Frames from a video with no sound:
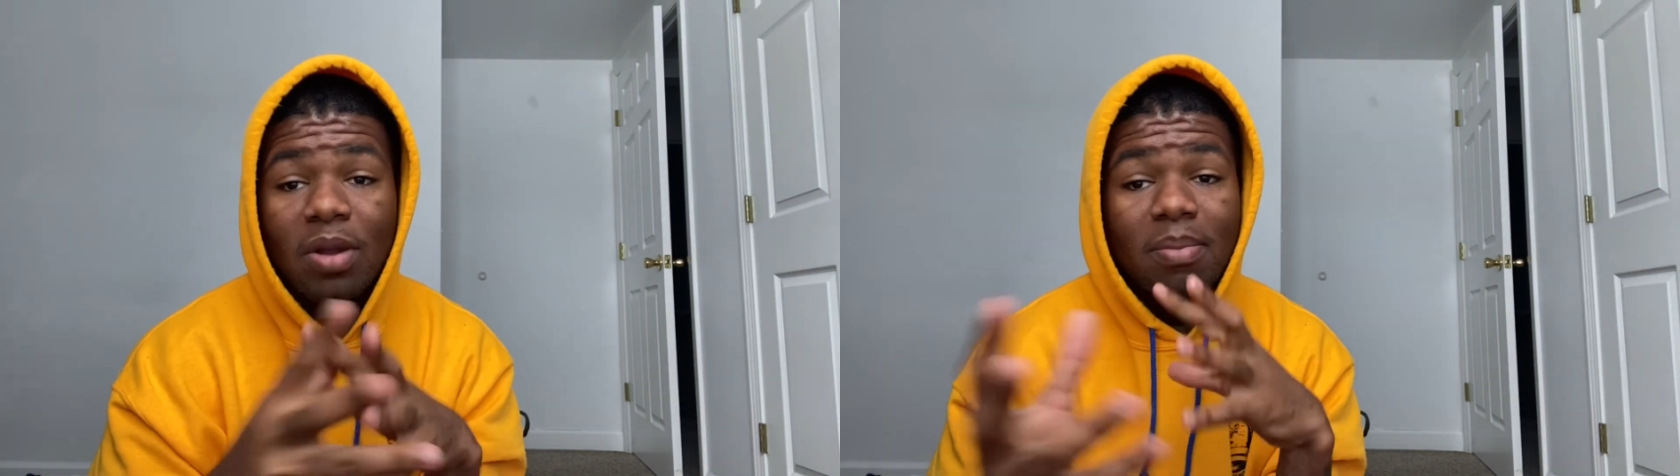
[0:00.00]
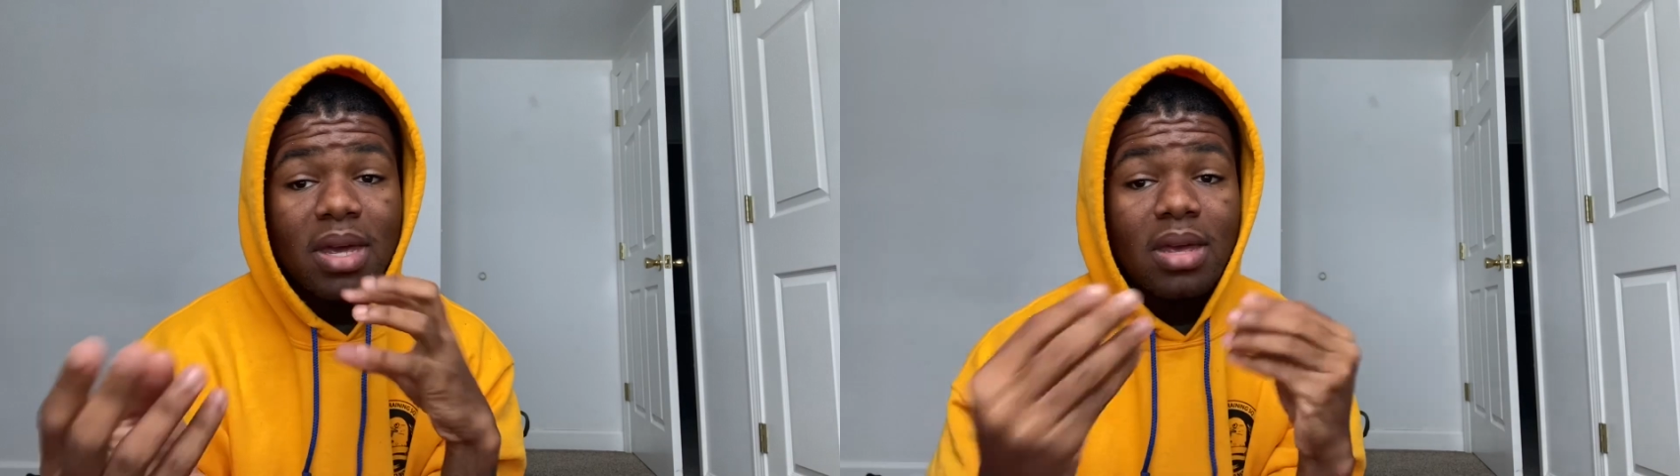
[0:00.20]

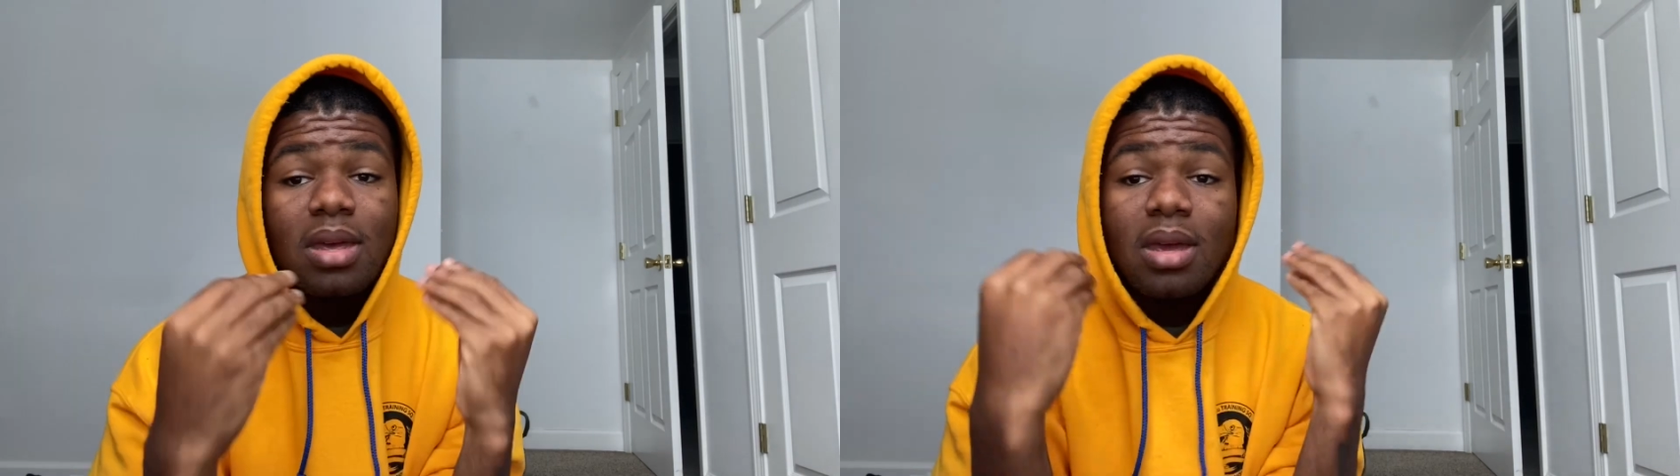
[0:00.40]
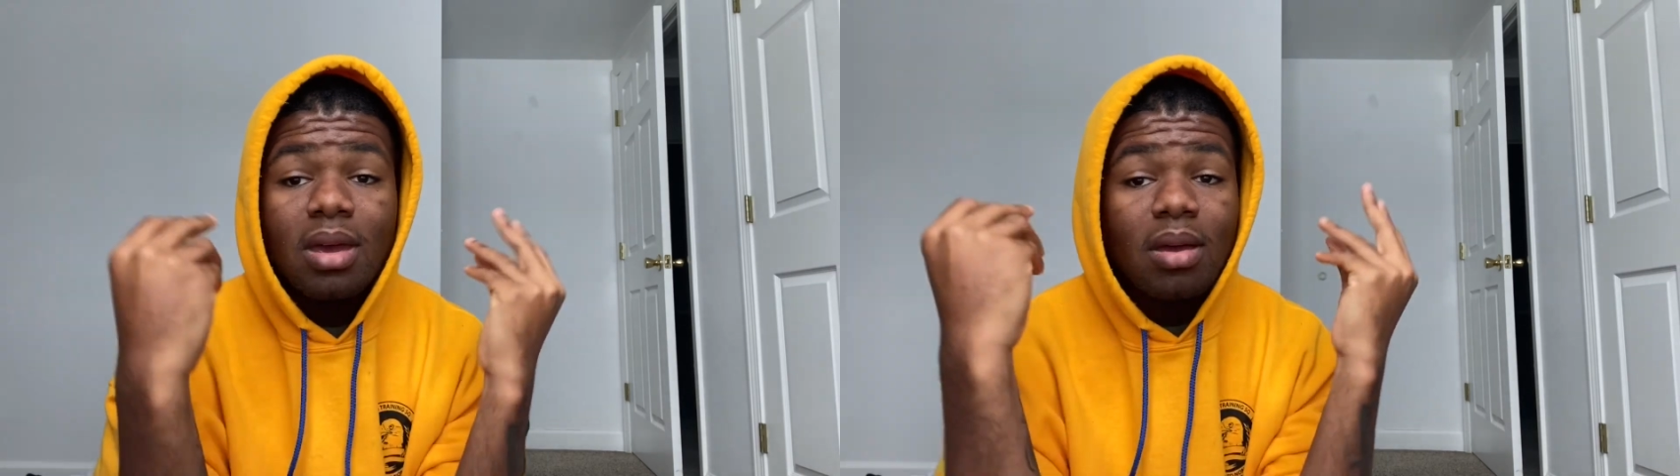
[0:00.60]

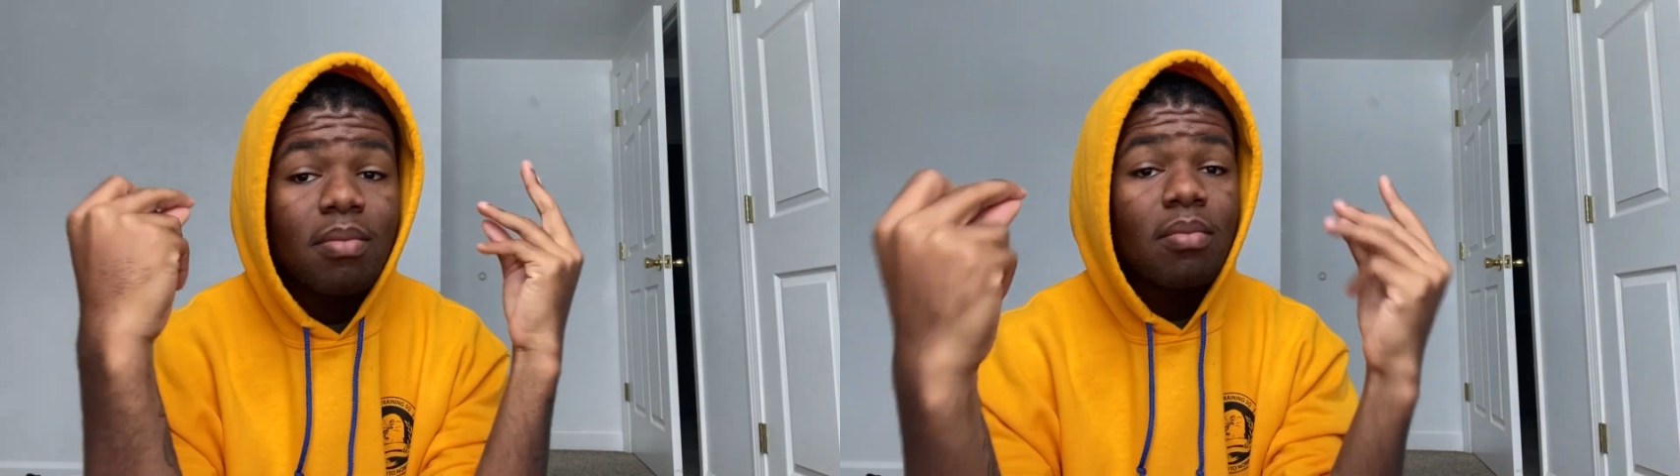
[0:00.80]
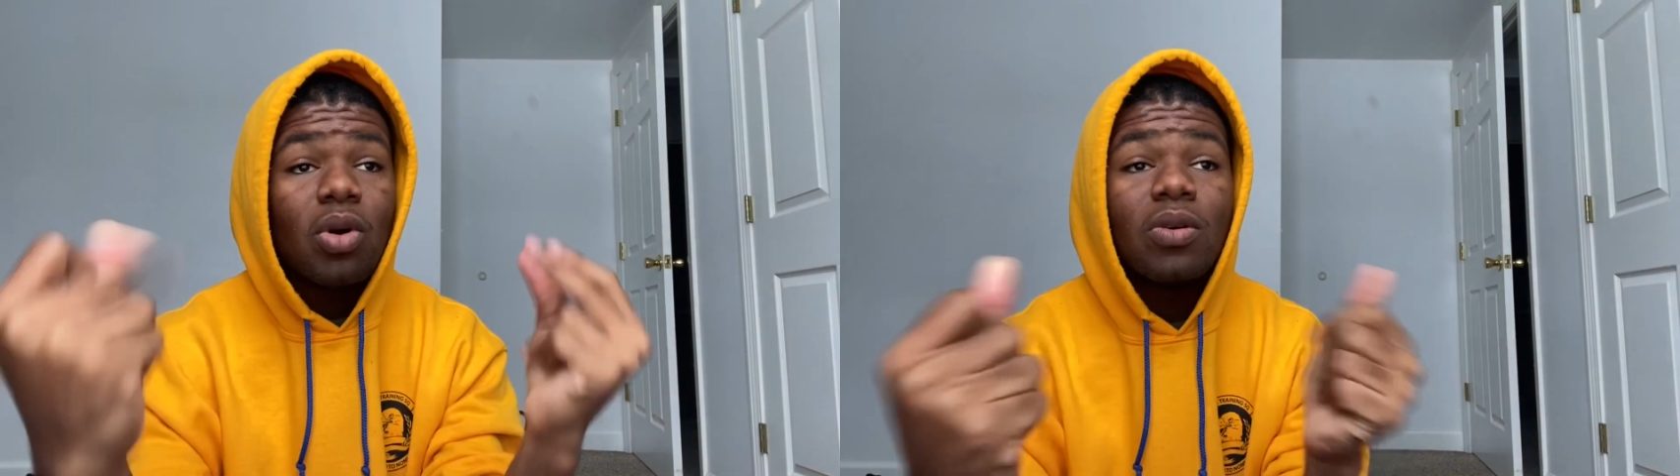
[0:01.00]
be
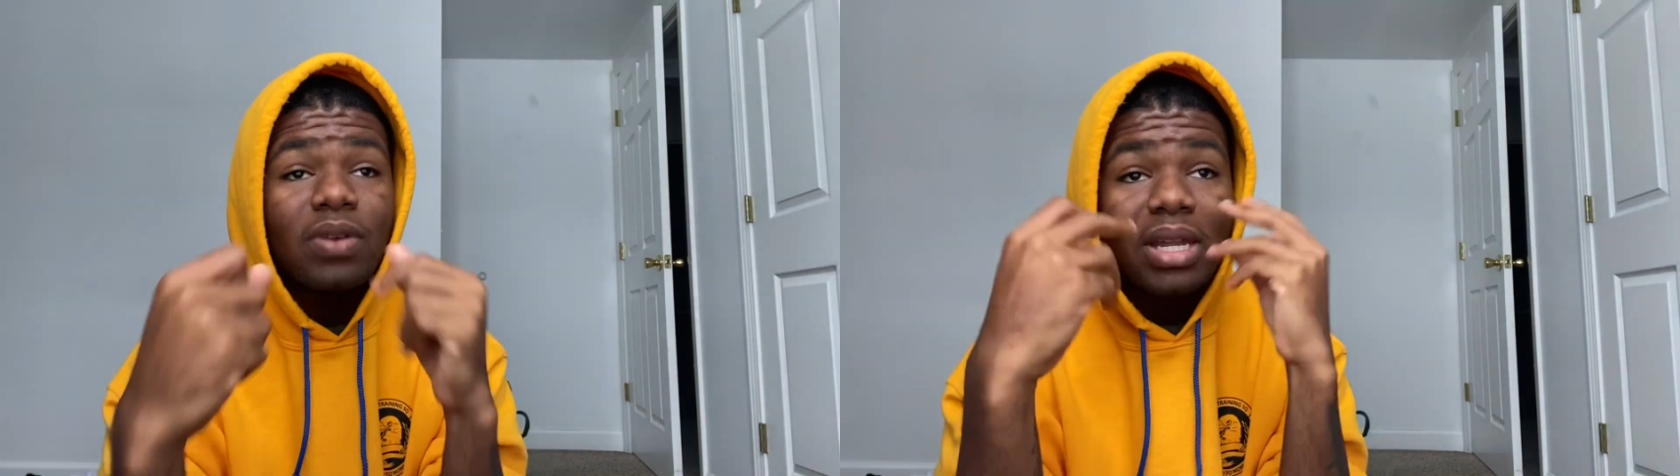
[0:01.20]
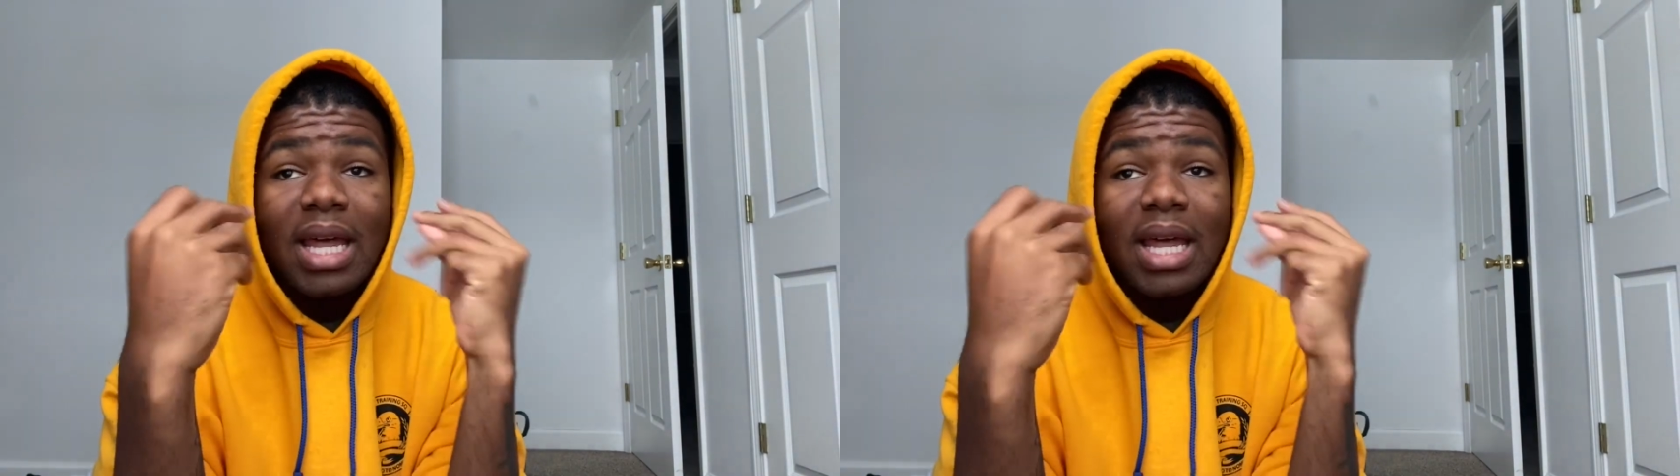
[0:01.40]
moving.